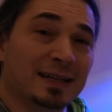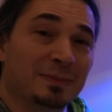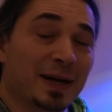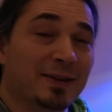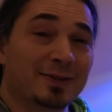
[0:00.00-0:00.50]

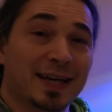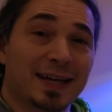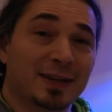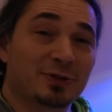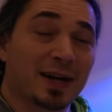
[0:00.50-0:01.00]
My other
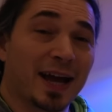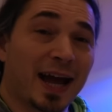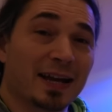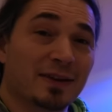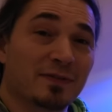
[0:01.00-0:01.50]
tank, I tried
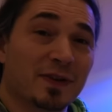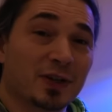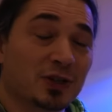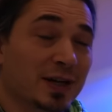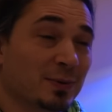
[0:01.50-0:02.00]
adding
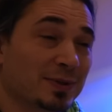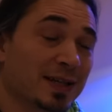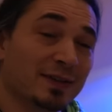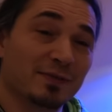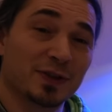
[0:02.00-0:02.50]
fish, and I was
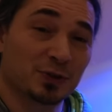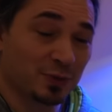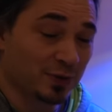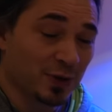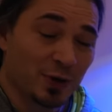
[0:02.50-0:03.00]
getting fish
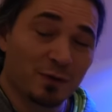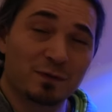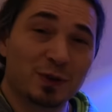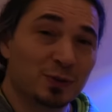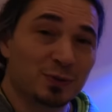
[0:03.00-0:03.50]
with
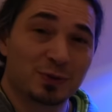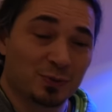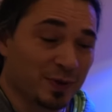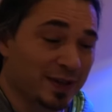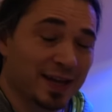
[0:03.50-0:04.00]
flukes,
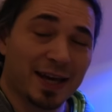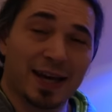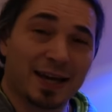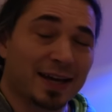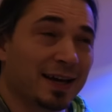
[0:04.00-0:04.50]
with
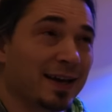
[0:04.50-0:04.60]
ick.